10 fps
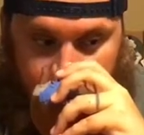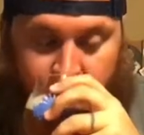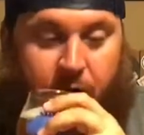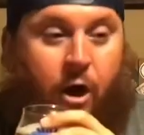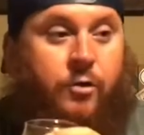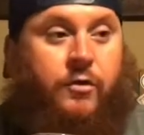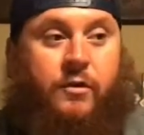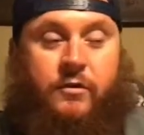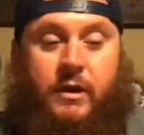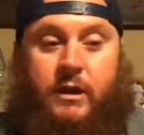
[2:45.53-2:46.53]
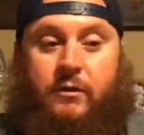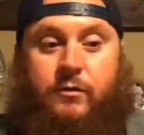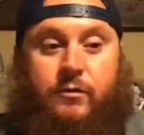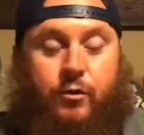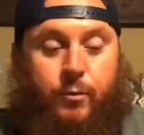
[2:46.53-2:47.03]
the nose of this thing is
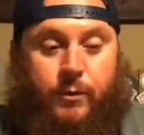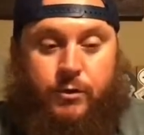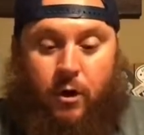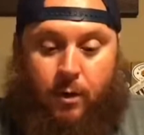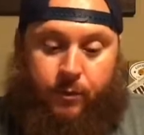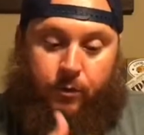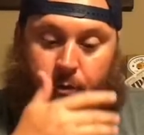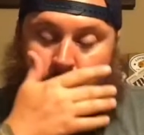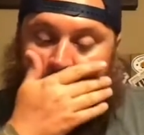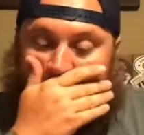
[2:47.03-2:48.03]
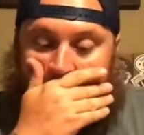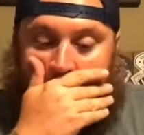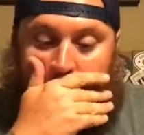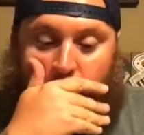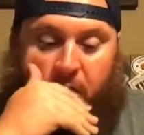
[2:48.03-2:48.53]
super tropical
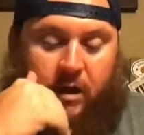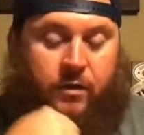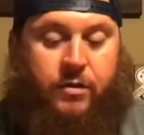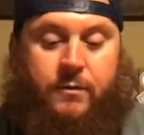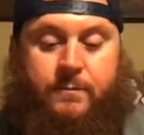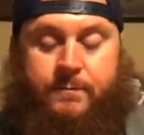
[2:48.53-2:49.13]
with